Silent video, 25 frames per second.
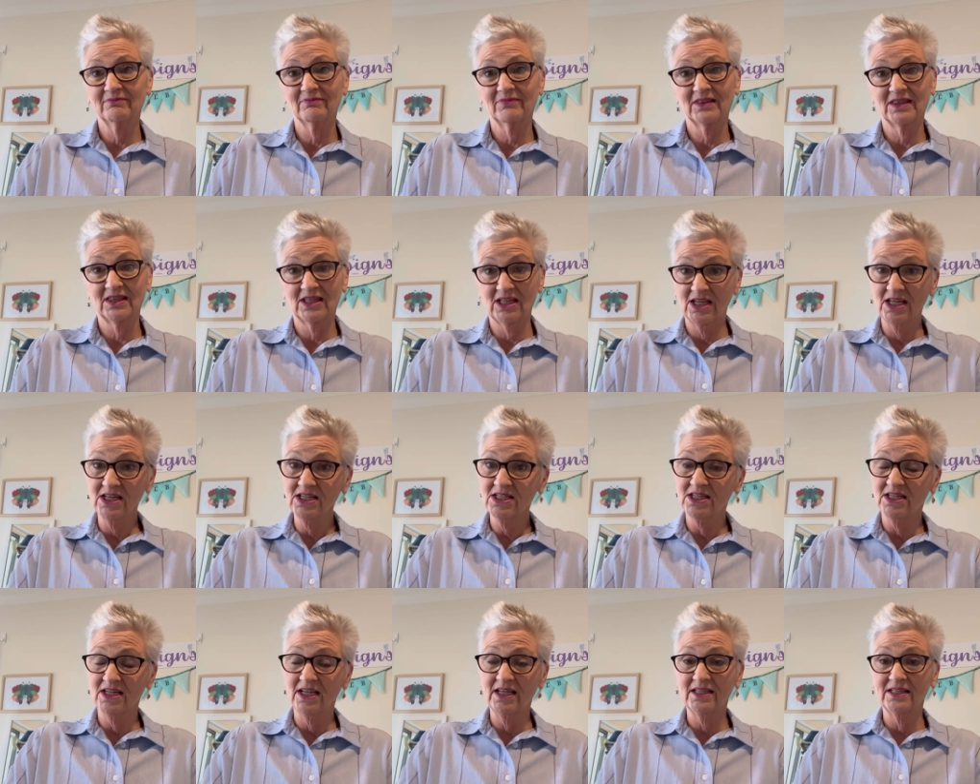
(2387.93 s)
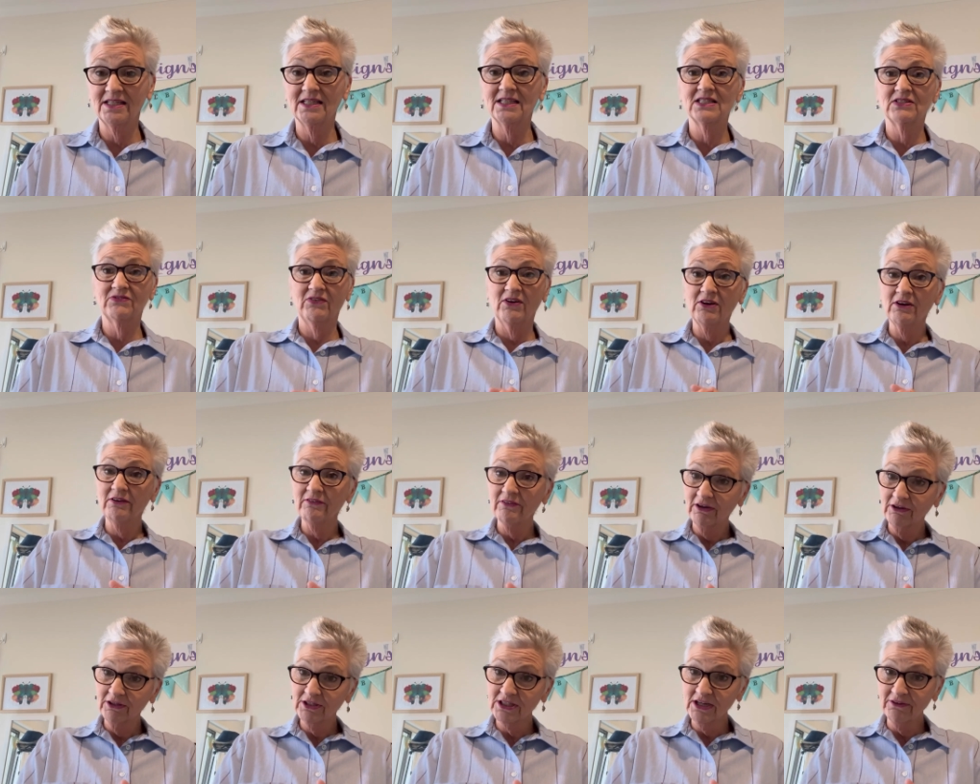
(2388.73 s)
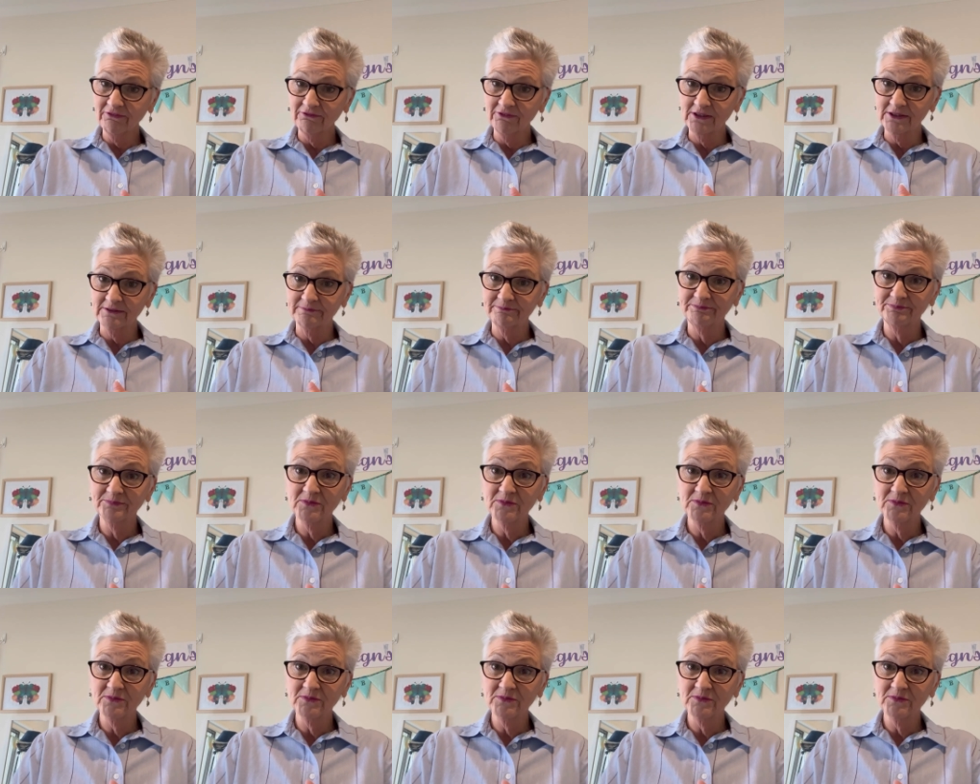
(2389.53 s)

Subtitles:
the internet is very, very different.